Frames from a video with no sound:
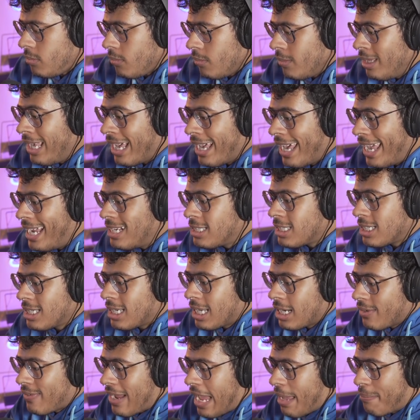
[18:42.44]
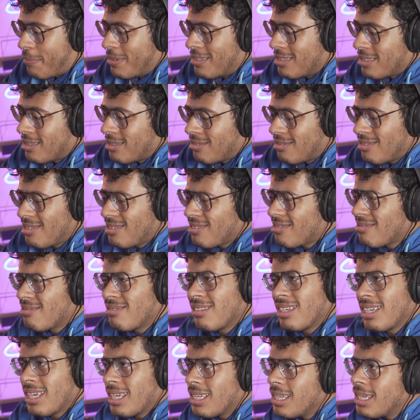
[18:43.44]
yeah, aging kind of happens just
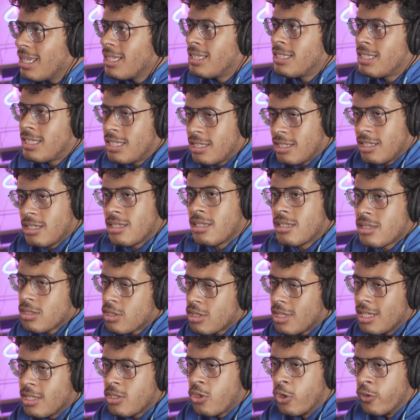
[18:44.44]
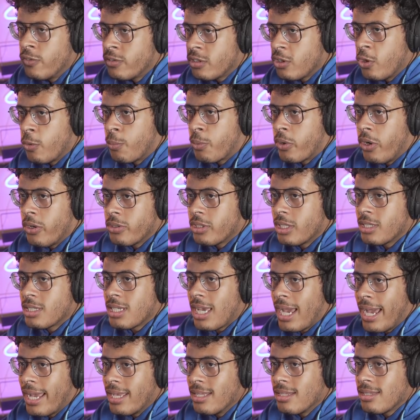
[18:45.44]
like it, just, just this sort of slow process
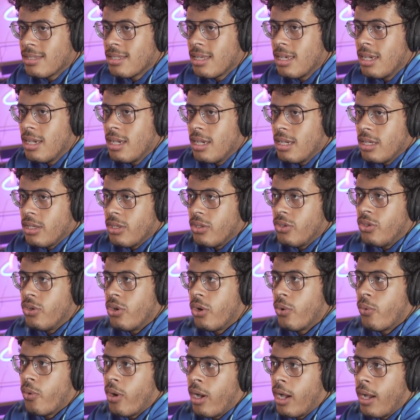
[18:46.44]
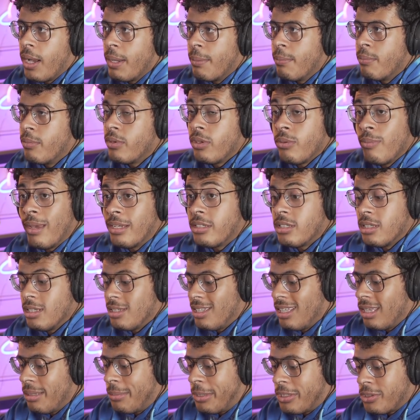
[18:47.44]
as you know. Um, you mentioned
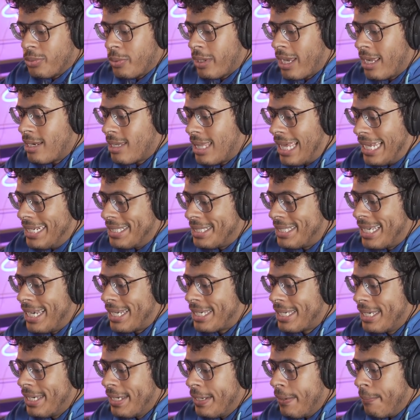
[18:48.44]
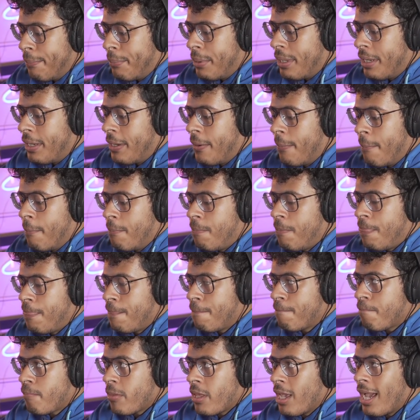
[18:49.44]
the telomeres. We'll get into that in a sec, but um,
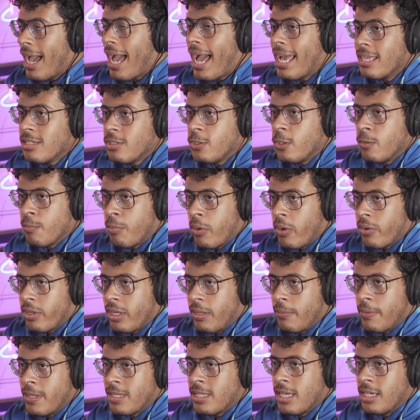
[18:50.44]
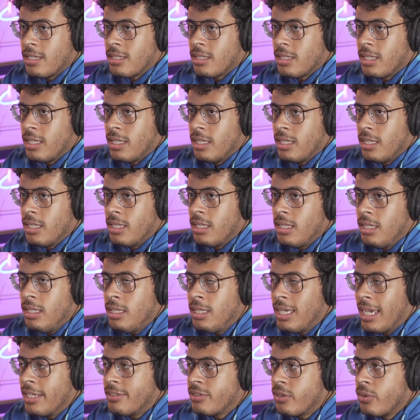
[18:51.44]
as your body essentially
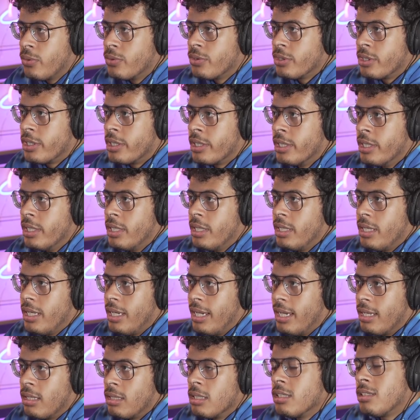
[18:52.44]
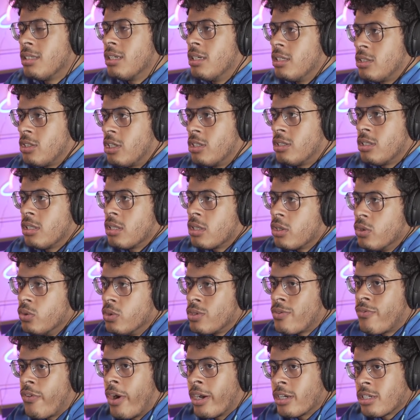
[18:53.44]
gets older, it starts to lose
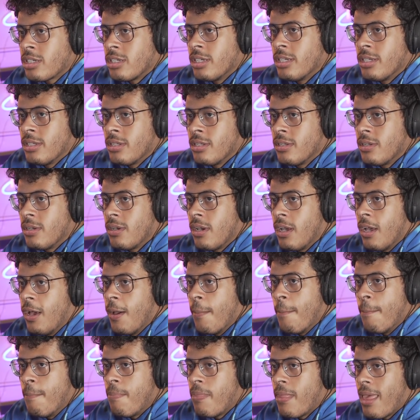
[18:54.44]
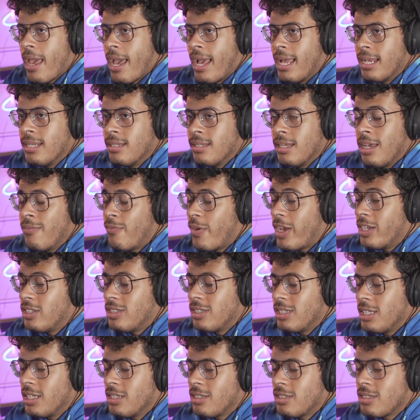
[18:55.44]
function um, and
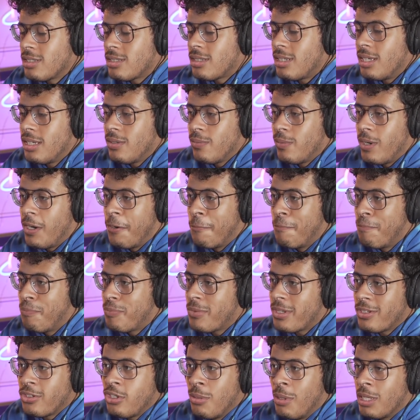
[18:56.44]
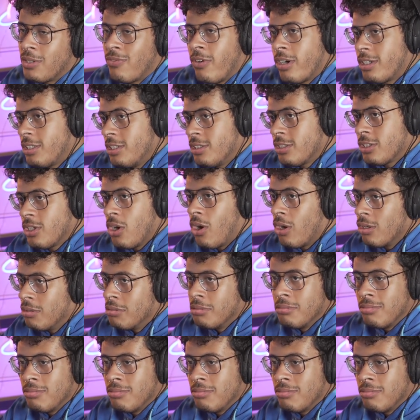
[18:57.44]
eventually is just like, well, too much function is gone.